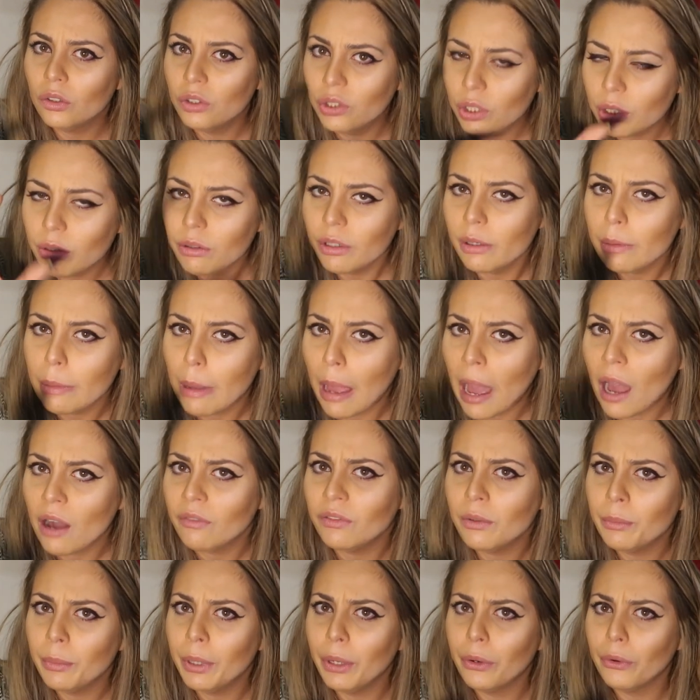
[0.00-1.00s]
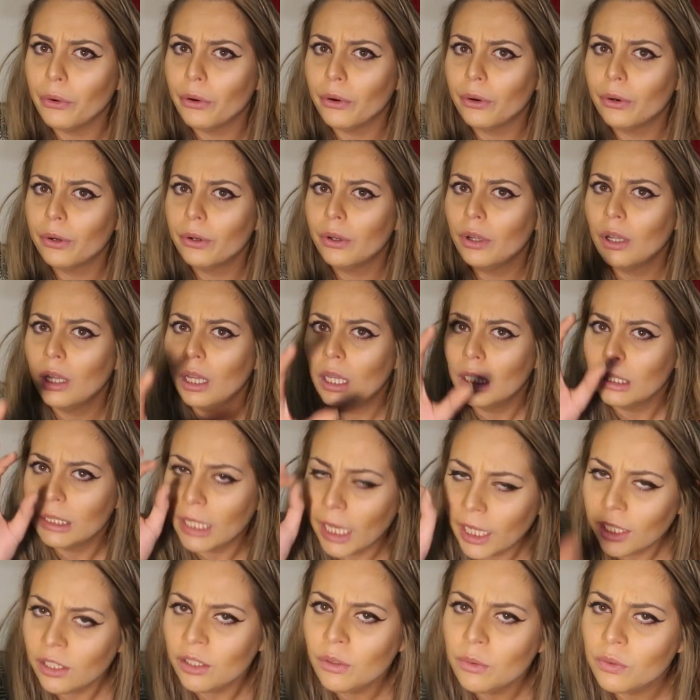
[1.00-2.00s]
Do you have a mirror?
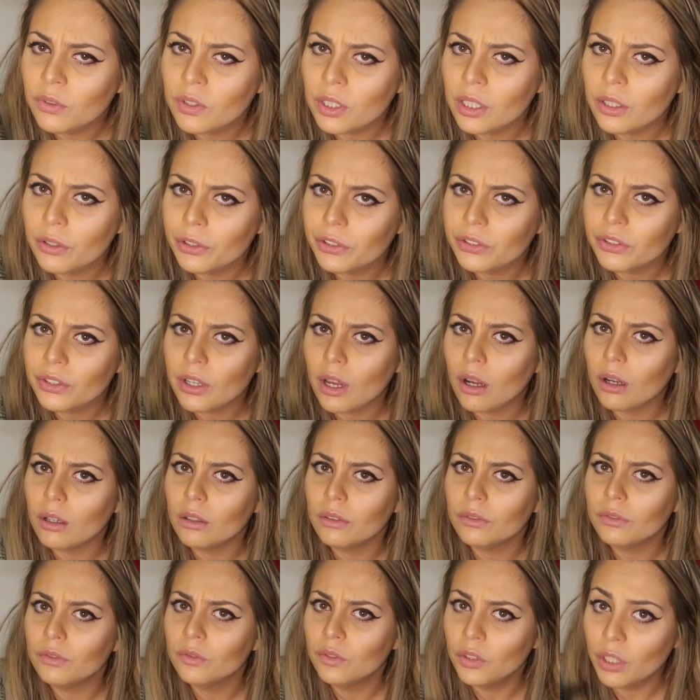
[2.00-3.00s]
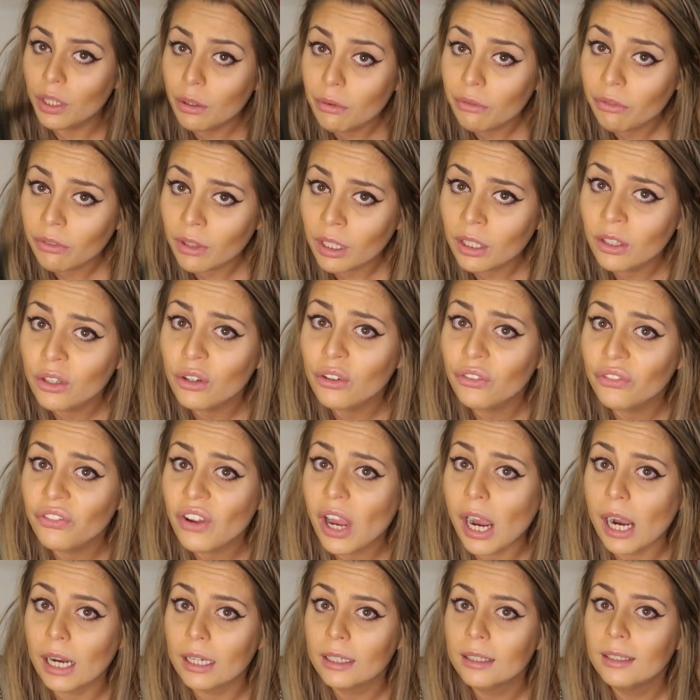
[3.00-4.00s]
Can you see yourself? Do you think you're
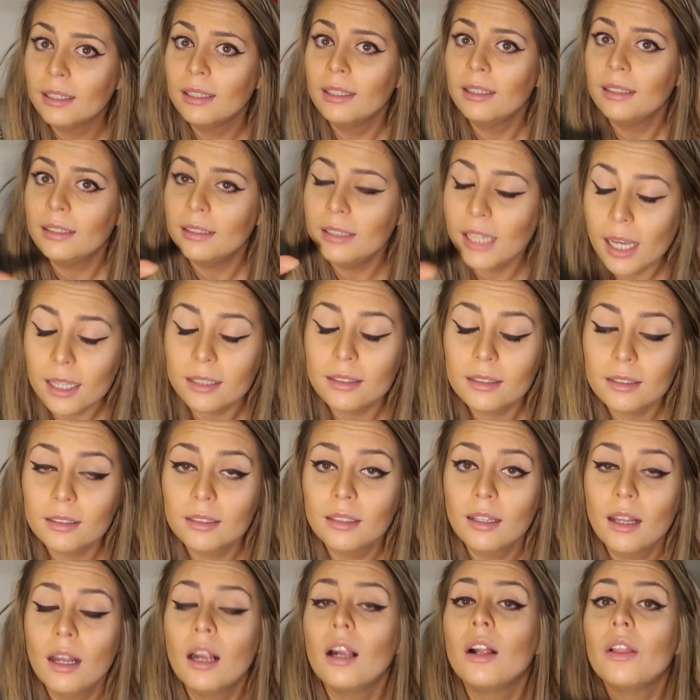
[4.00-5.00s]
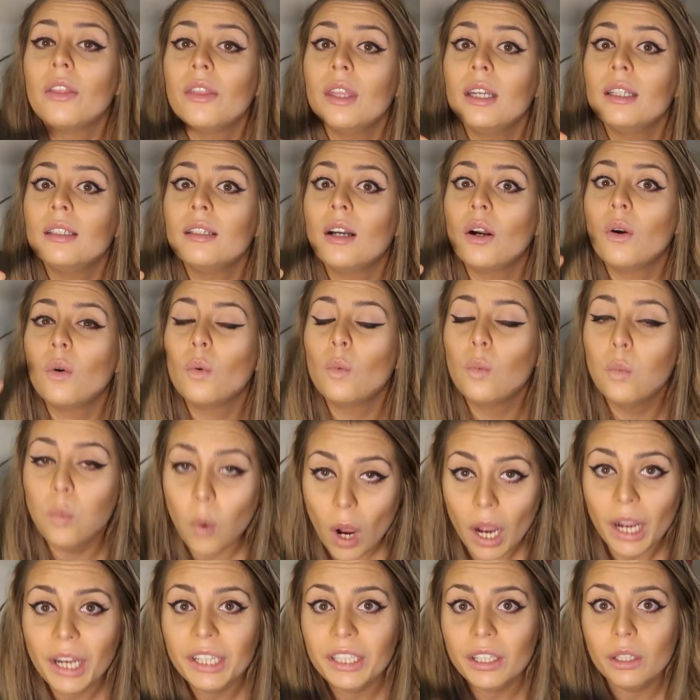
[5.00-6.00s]
fat? Yes. Then
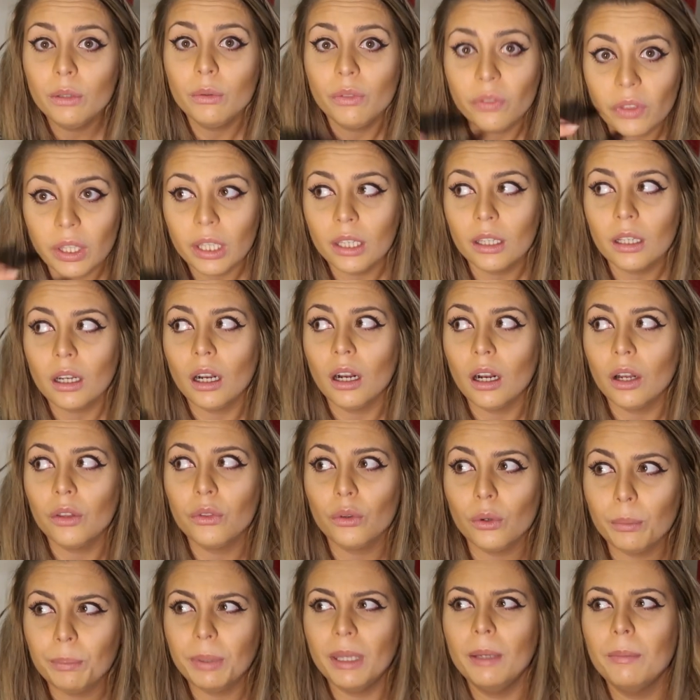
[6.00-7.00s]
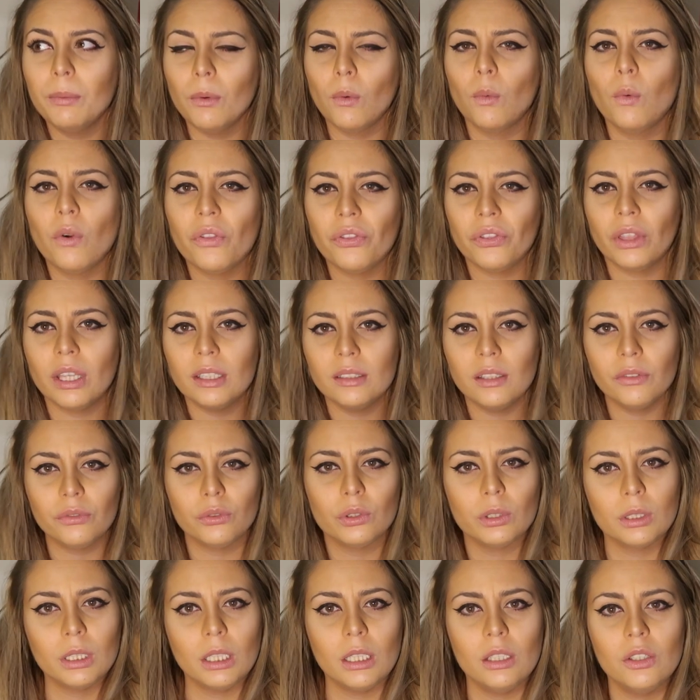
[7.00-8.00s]
why do you think other people would think
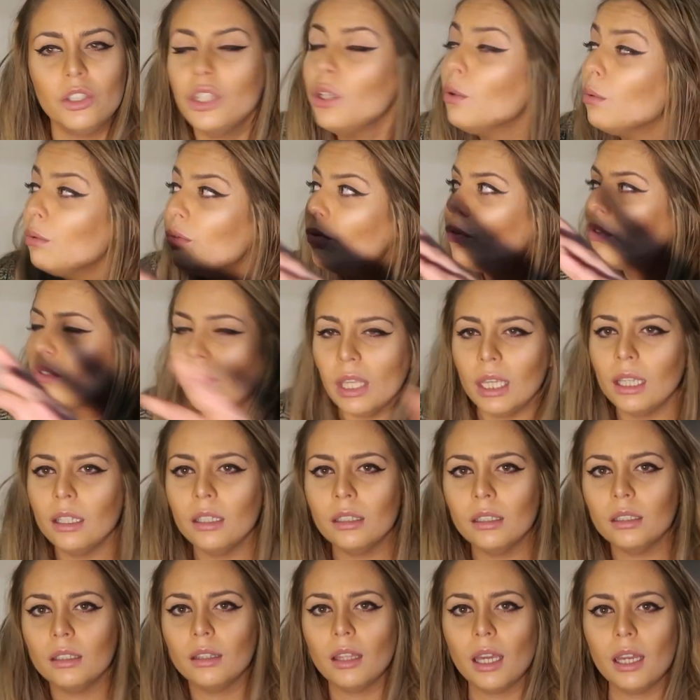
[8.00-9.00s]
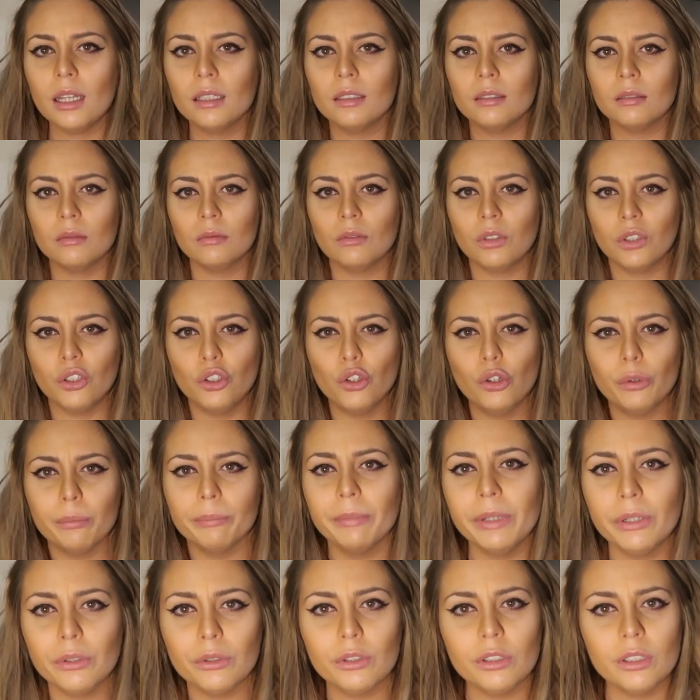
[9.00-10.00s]
differently? Do you think that your
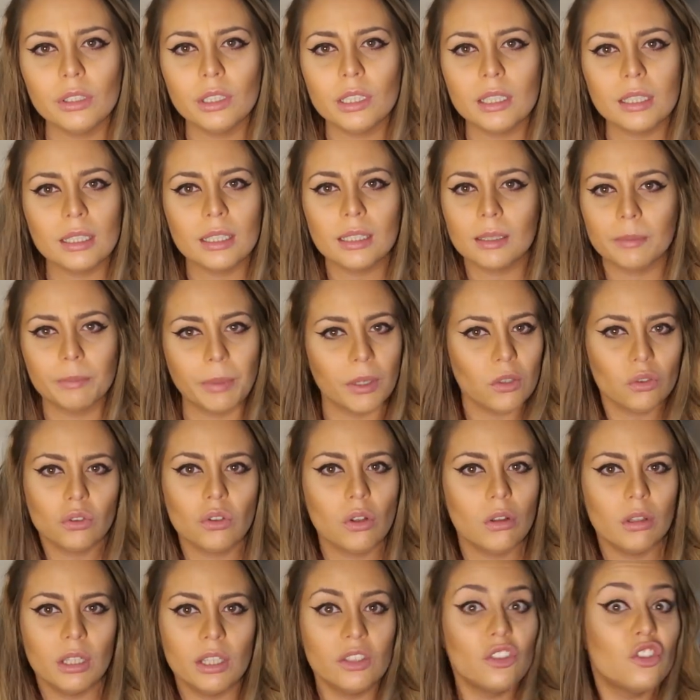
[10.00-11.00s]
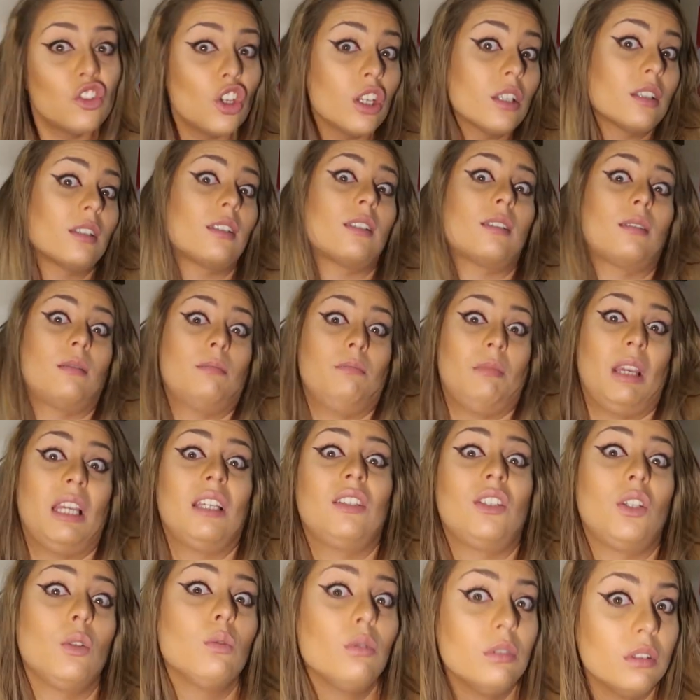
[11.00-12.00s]
mirror is special? It just
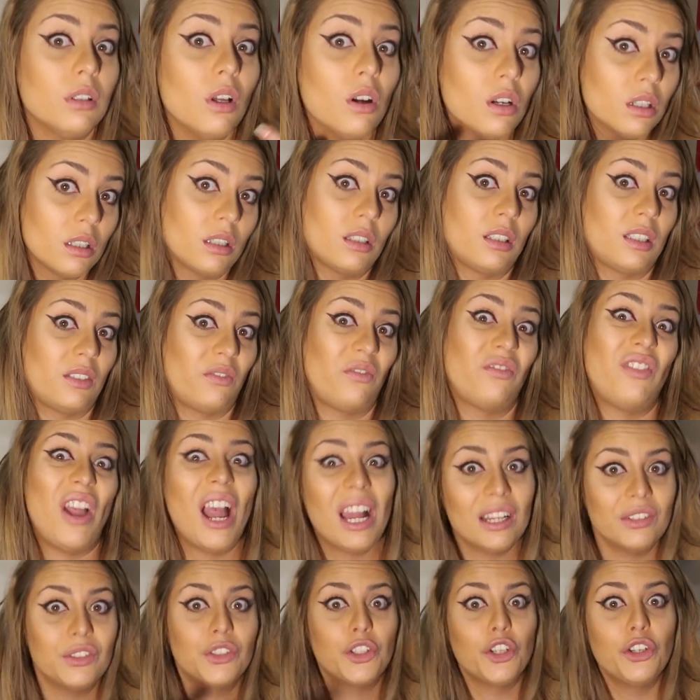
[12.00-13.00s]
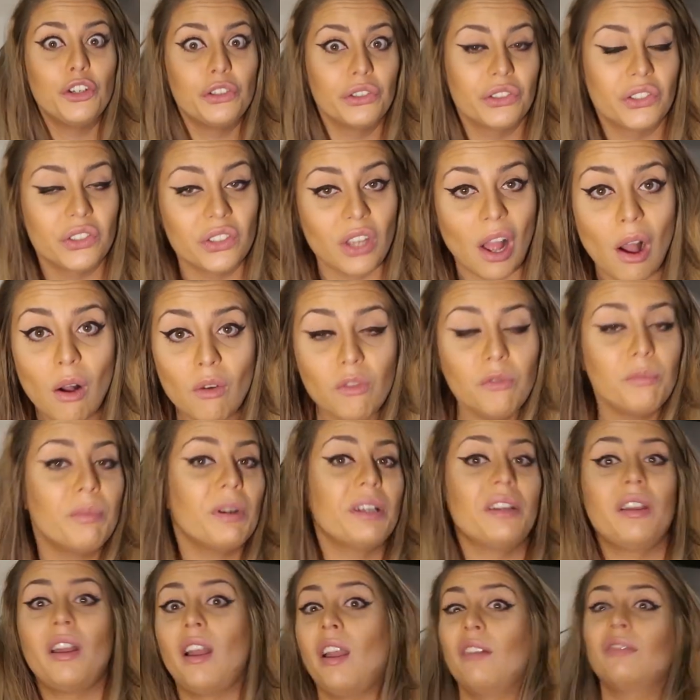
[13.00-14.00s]
makes you look fat to yourself,
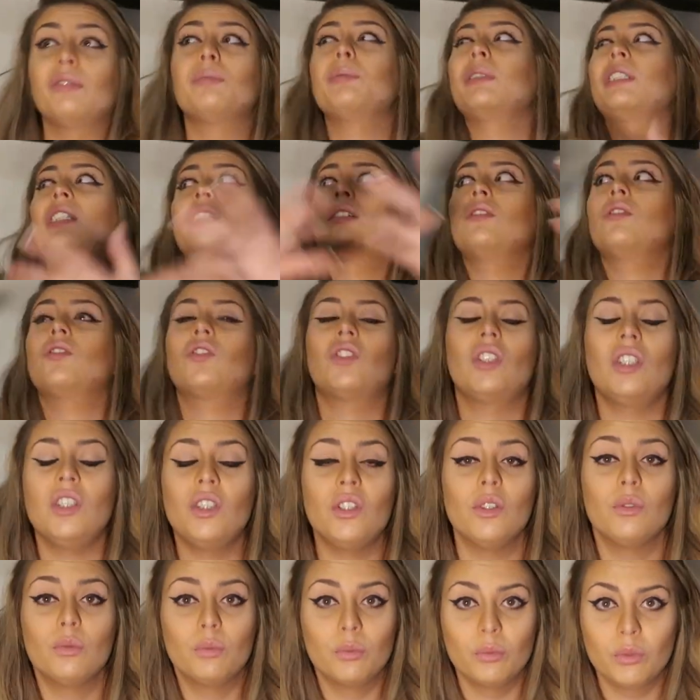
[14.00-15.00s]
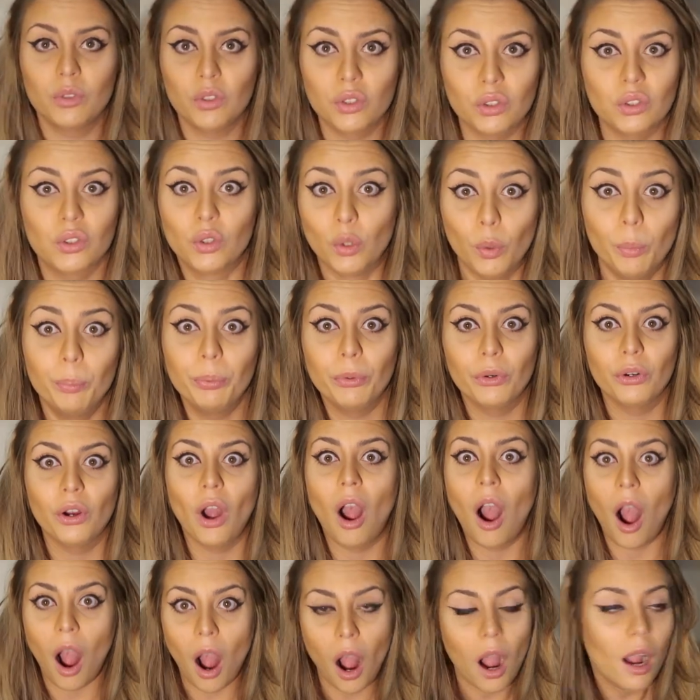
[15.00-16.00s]
but everybody else sees you super
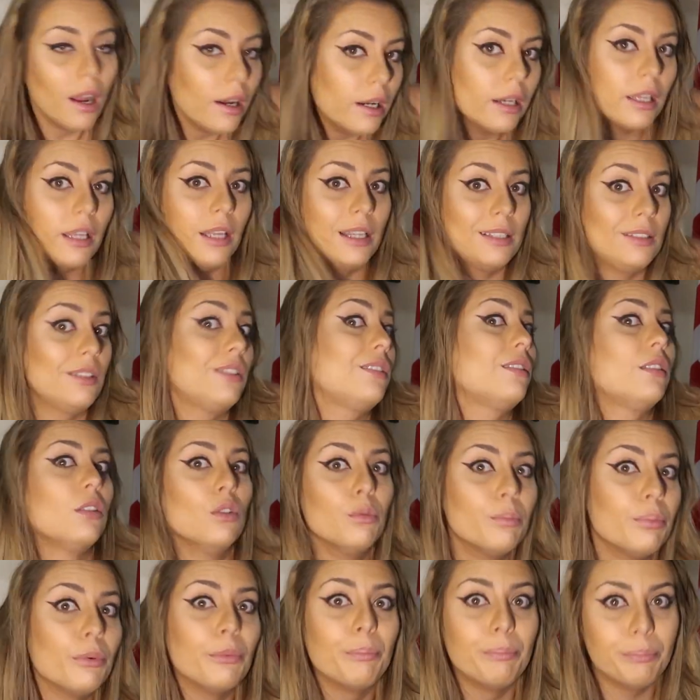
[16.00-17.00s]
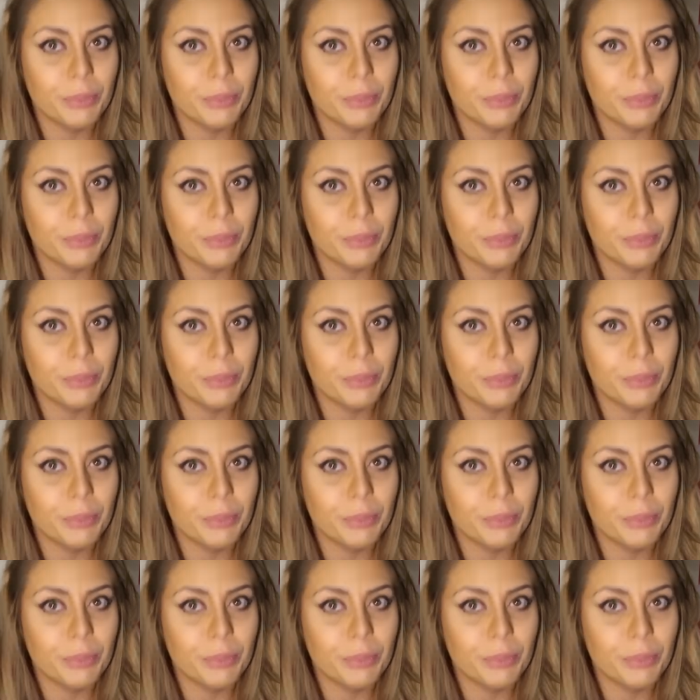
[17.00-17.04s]
hot and super